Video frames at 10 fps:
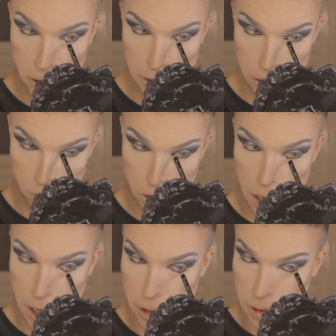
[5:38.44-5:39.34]
my lower
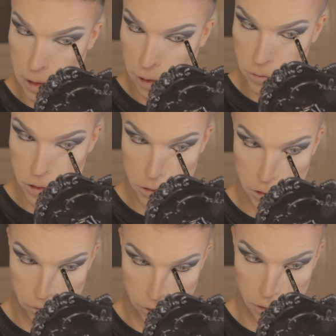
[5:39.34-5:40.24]
eyelid, I'm just
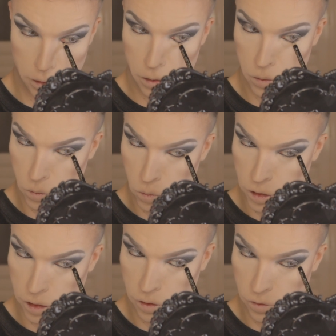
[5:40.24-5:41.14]
going in
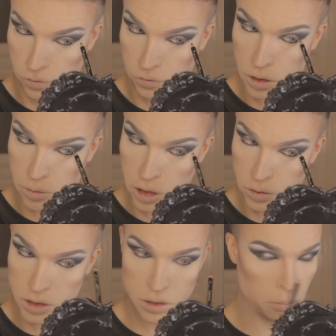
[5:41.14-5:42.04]
with the most